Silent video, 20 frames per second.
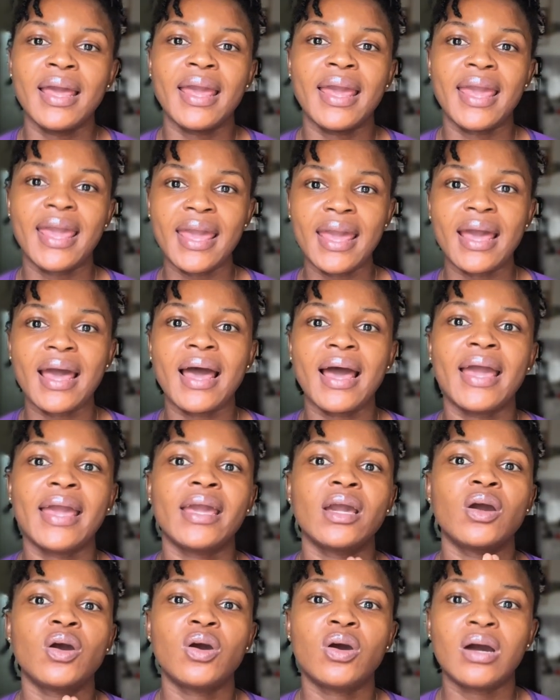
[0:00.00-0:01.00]

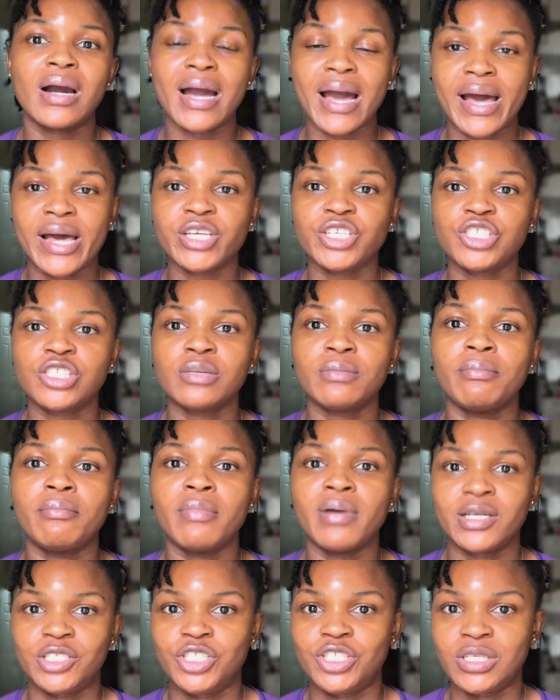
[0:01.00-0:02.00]
AI Cash
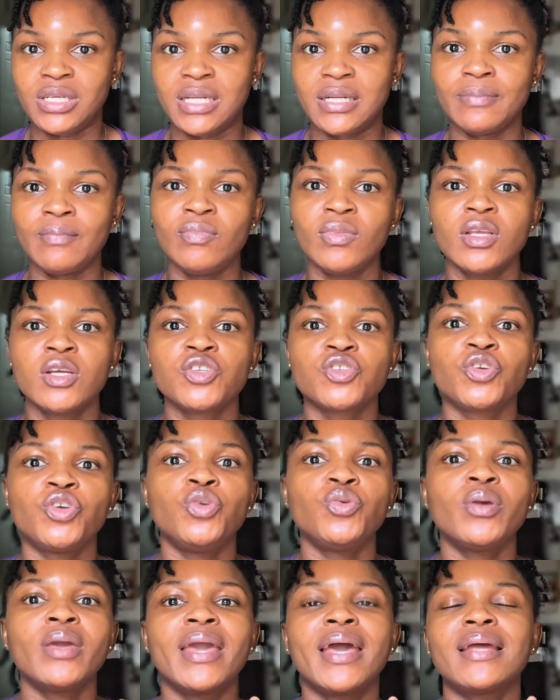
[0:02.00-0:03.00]
Machine. So
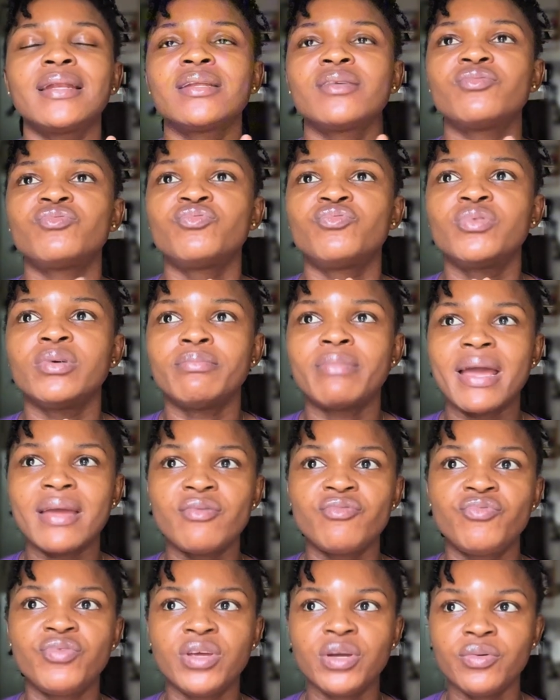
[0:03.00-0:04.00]
you get my
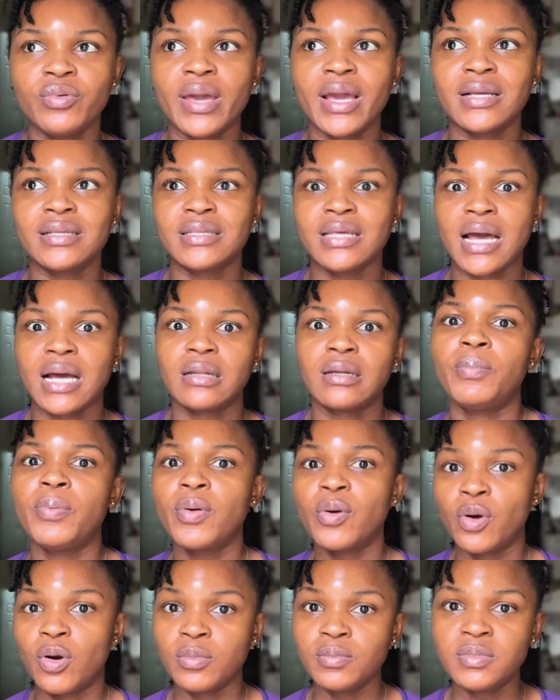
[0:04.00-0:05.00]
real exact
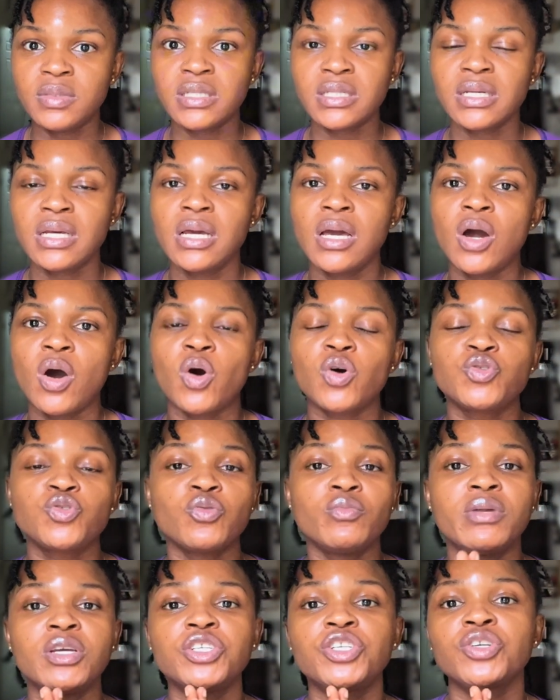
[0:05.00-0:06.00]
prompts,
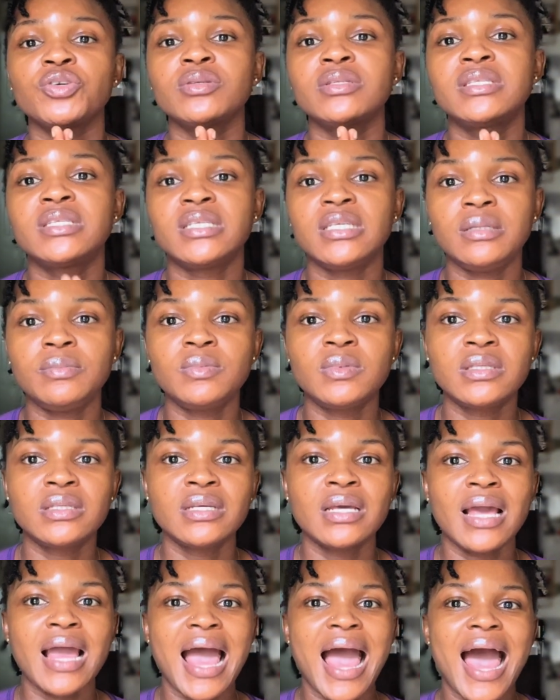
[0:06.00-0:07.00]
automation tips,
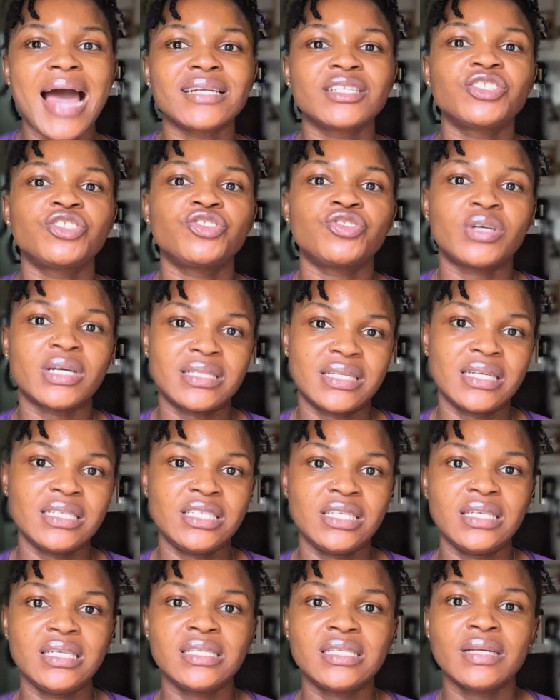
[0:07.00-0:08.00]
and
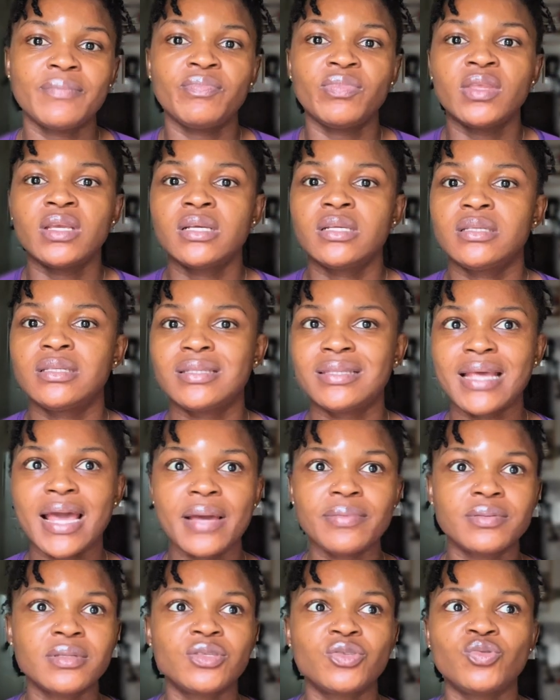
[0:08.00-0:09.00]
strategies,
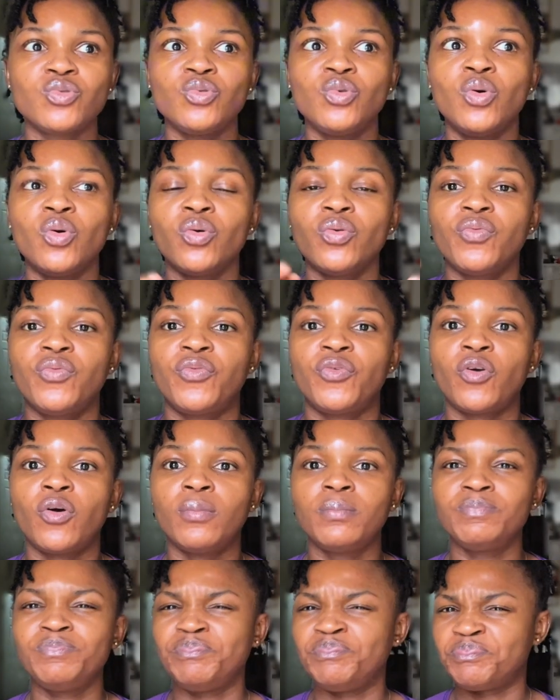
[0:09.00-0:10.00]
steps to go
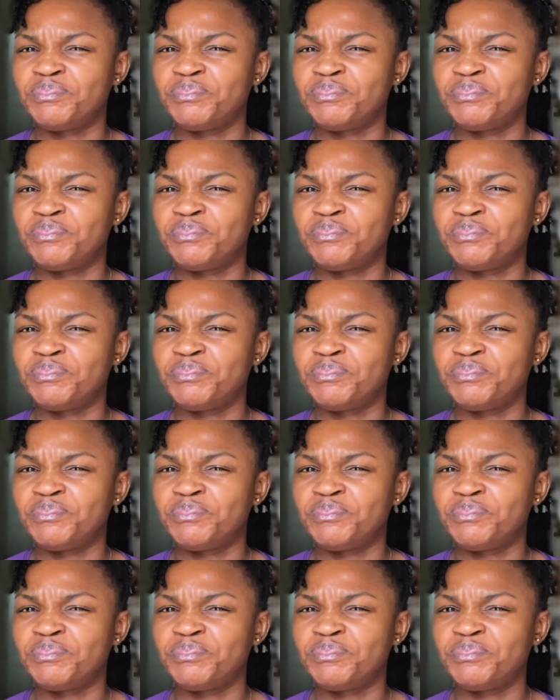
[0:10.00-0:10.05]
from